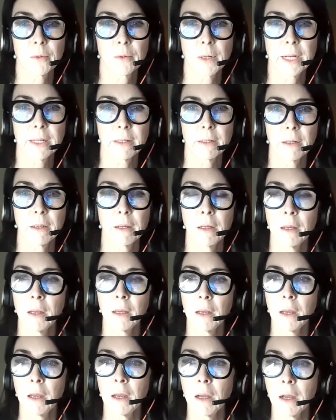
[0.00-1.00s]
great.
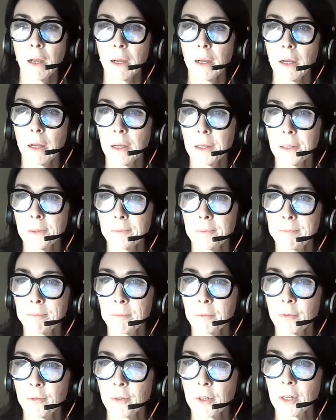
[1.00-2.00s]

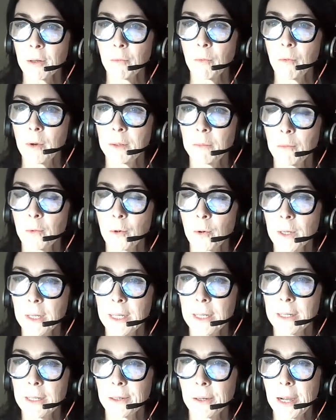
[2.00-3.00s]
Um, we've got one more
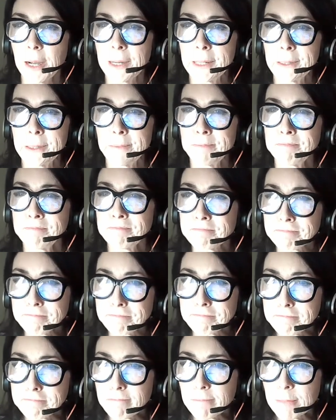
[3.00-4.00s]
here. Um,
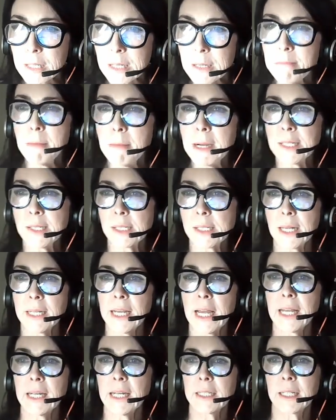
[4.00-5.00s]
my
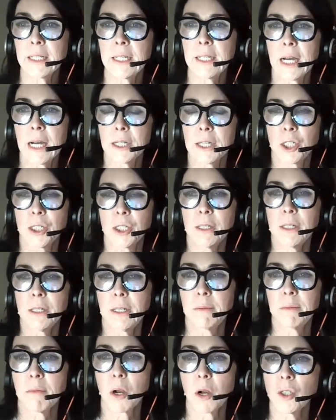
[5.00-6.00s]
son had a concussion
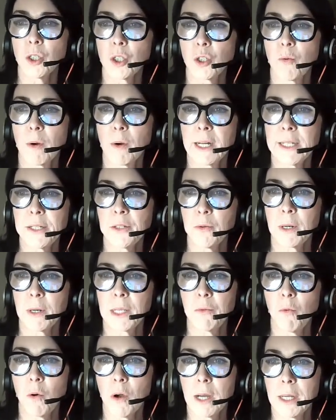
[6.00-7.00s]
in March
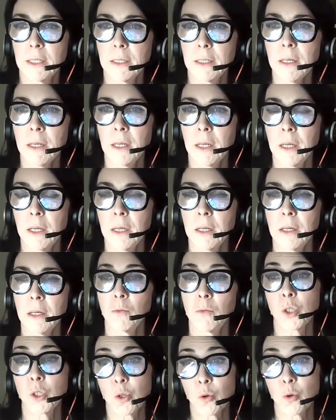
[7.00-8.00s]
2021,
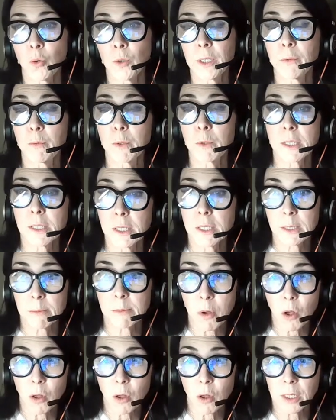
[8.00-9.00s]
was told it was a
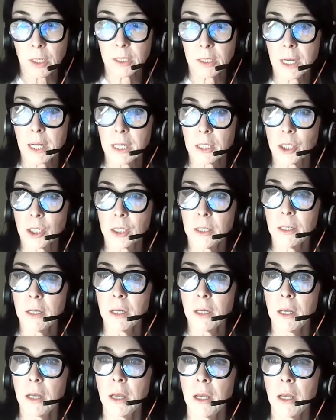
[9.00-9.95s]
small concussion.